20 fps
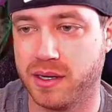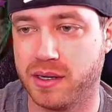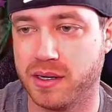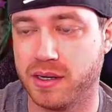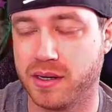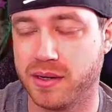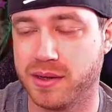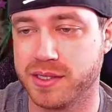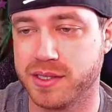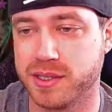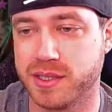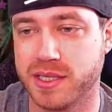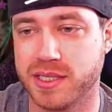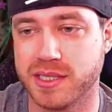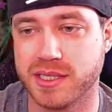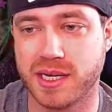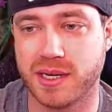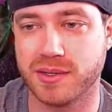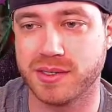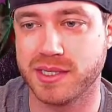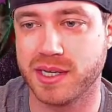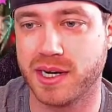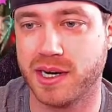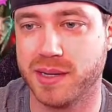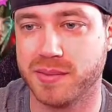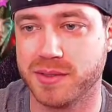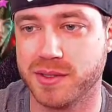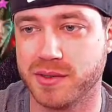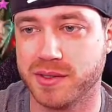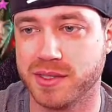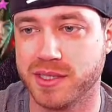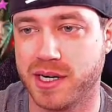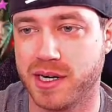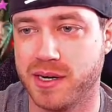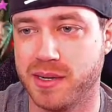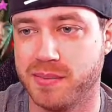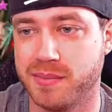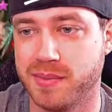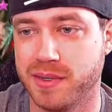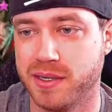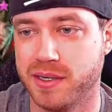This is how I'll set it up. So I'll set it up.